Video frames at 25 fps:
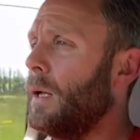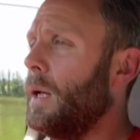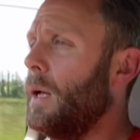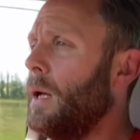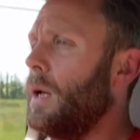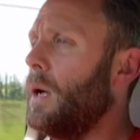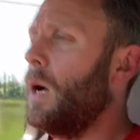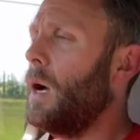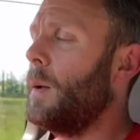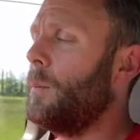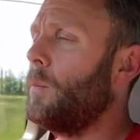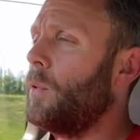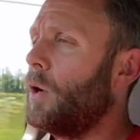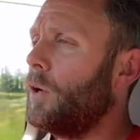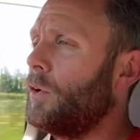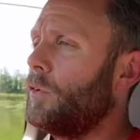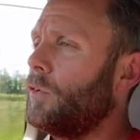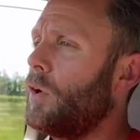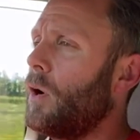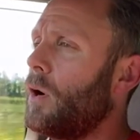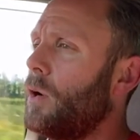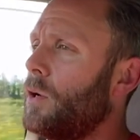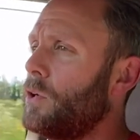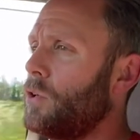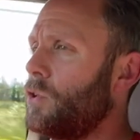I'm not
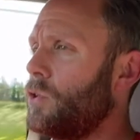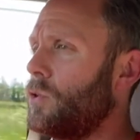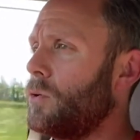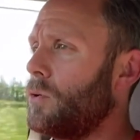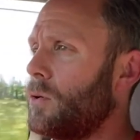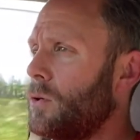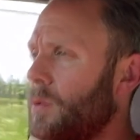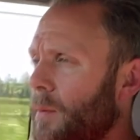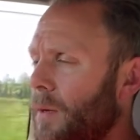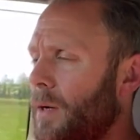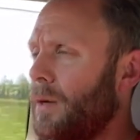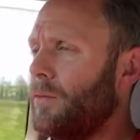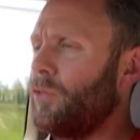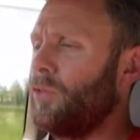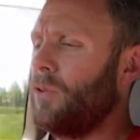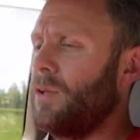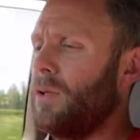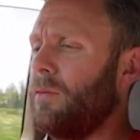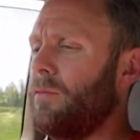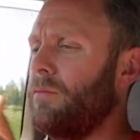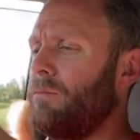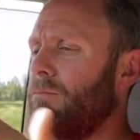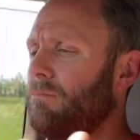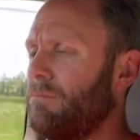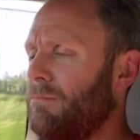entirely sure, but obviously if,
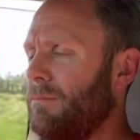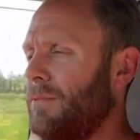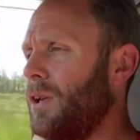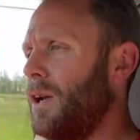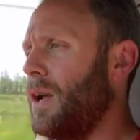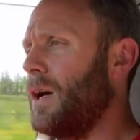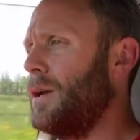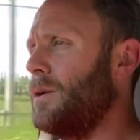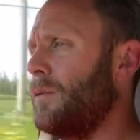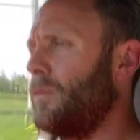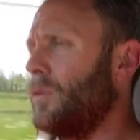you've